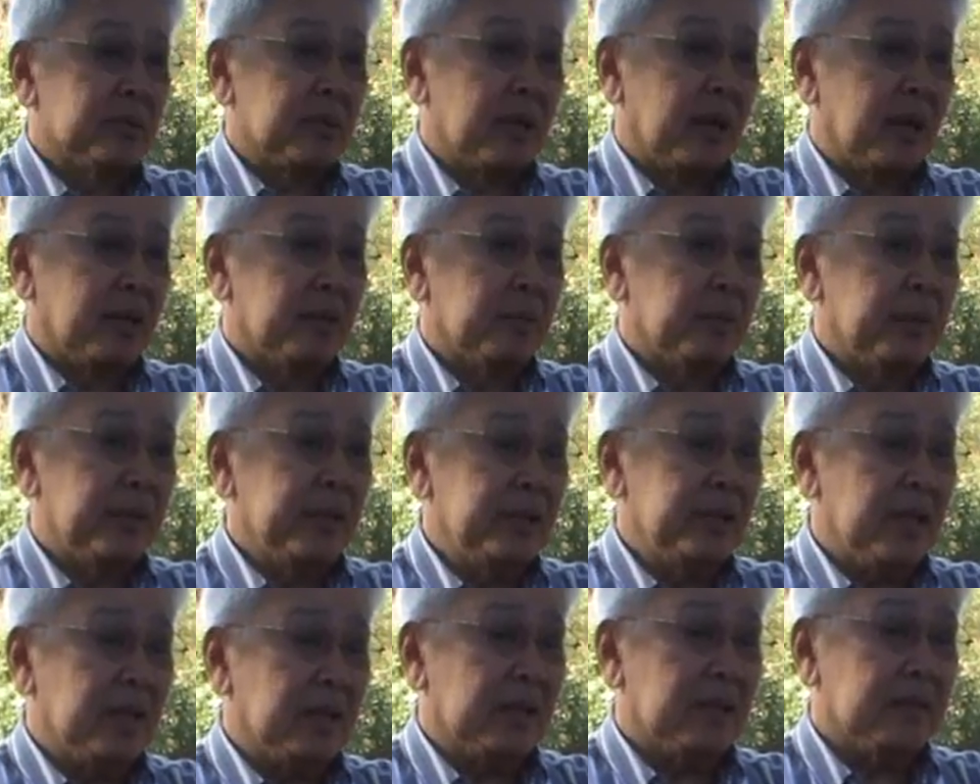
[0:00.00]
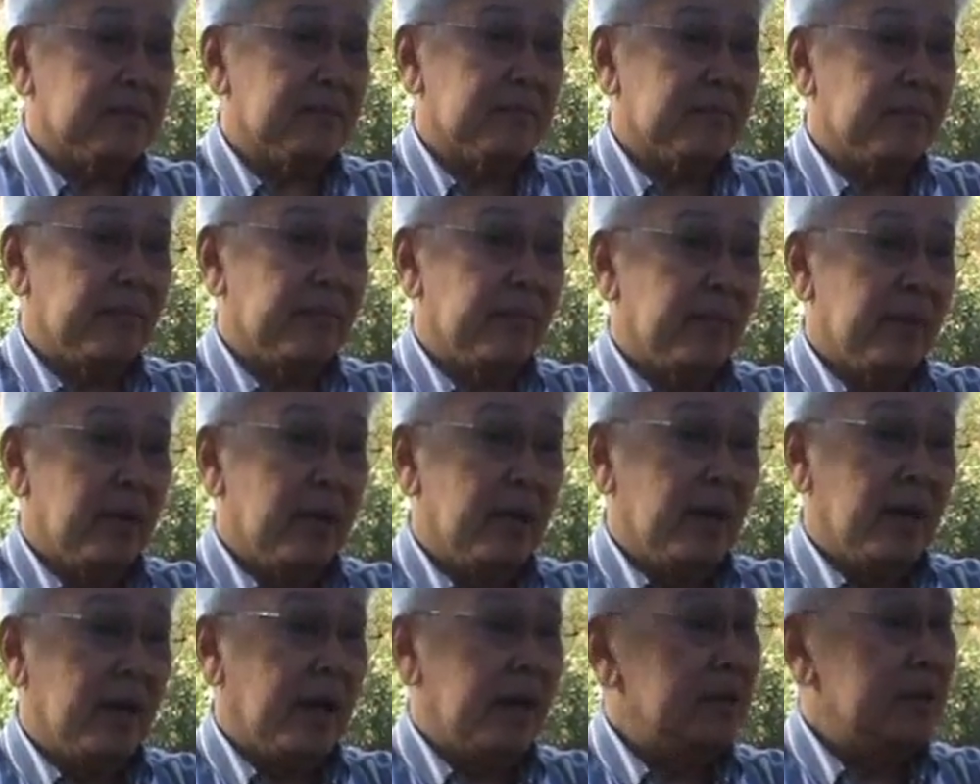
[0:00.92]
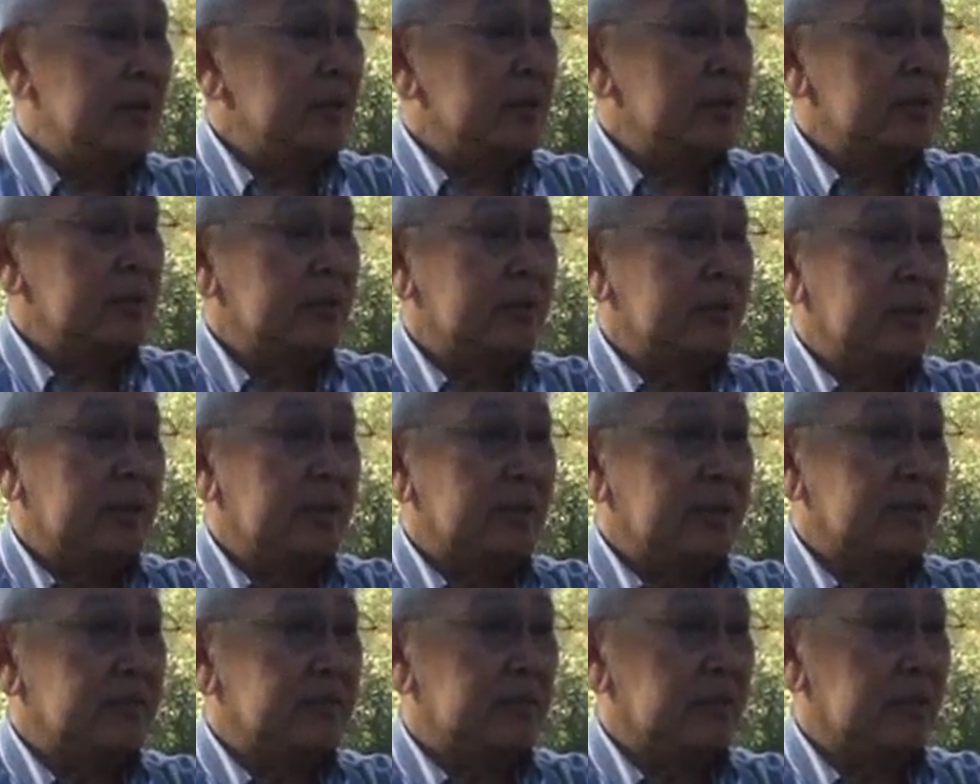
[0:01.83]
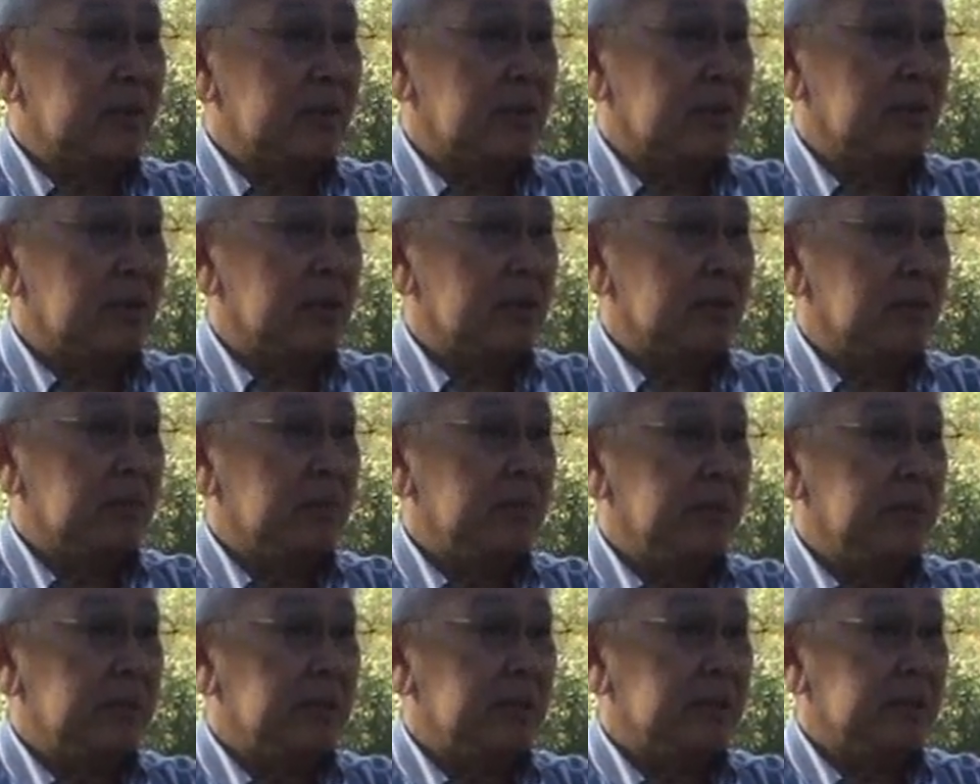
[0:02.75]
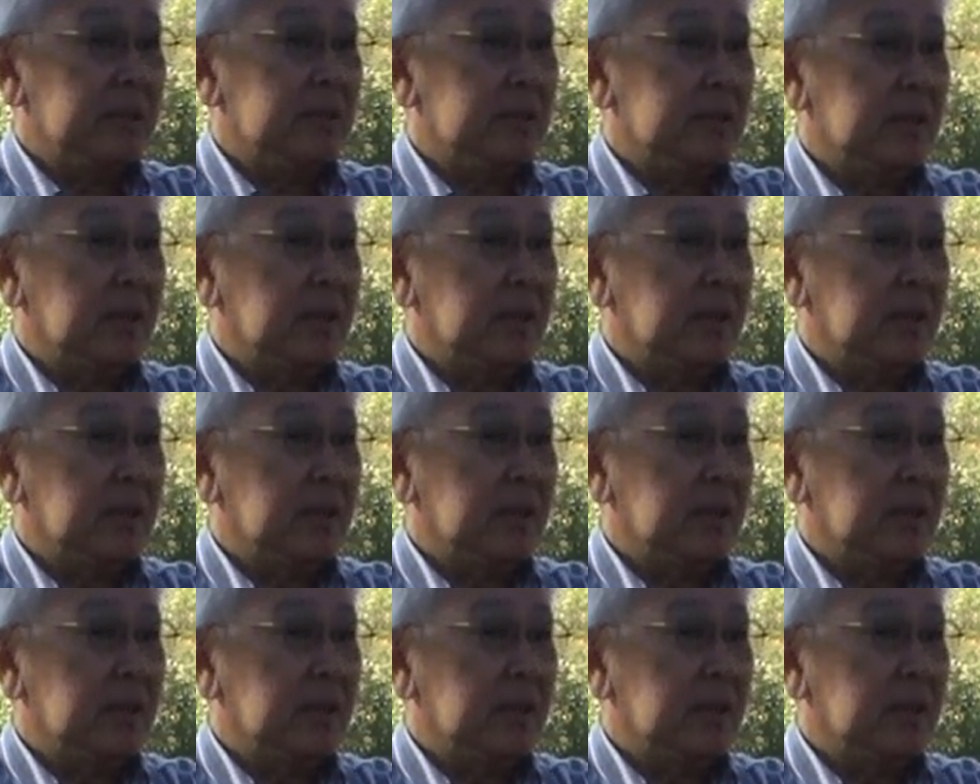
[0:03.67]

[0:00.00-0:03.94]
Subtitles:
start the vineyard. I used to work for a British